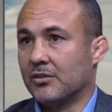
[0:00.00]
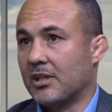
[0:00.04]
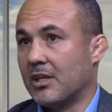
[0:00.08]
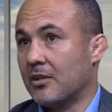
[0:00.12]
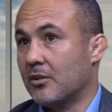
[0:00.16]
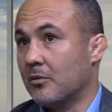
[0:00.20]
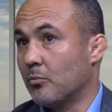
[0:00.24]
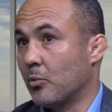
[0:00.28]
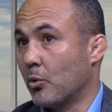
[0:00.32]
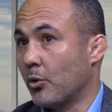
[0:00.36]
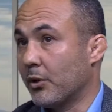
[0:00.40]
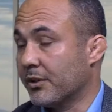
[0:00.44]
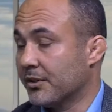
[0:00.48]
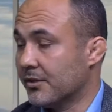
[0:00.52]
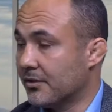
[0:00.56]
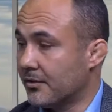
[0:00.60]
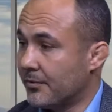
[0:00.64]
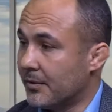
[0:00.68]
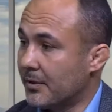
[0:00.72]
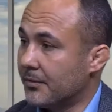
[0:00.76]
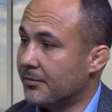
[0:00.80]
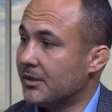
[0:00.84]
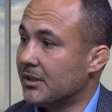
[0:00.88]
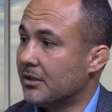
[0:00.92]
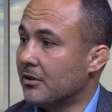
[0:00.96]
say the mortgage is
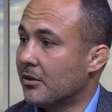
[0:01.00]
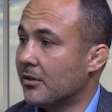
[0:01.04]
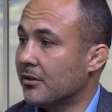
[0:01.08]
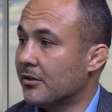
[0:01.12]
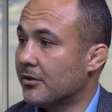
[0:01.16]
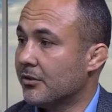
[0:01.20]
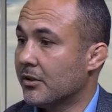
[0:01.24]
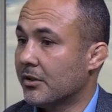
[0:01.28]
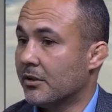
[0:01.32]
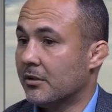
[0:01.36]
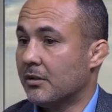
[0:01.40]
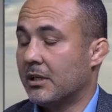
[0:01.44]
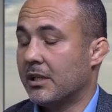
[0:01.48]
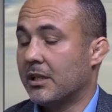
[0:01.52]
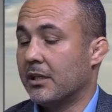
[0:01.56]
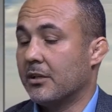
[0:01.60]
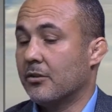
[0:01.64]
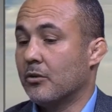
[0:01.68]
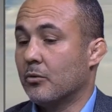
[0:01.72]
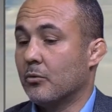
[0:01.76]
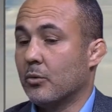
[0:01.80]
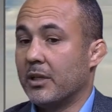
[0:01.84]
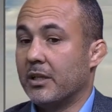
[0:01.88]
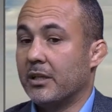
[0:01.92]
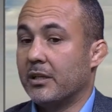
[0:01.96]
1,500 and
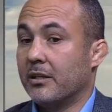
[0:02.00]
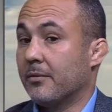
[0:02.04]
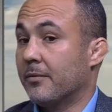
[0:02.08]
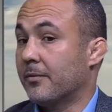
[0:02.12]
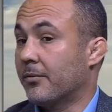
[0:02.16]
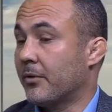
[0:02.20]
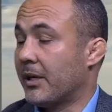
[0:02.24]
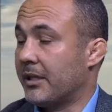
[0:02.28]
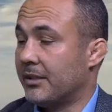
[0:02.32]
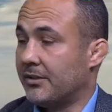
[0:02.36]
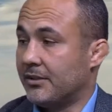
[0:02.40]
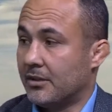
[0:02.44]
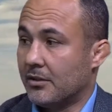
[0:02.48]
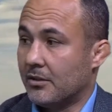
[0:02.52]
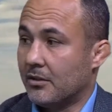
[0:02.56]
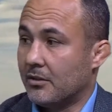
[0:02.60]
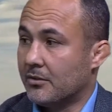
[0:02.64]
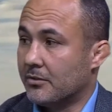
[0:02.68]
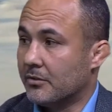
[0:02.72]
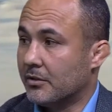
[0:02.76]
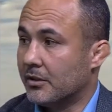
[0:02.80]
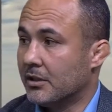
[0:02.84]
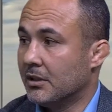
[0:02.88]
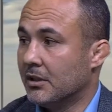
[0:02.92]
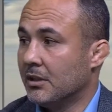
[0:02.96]
you're renting it for
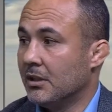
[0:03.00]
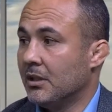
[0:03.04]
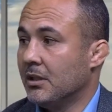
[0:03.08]
1,800.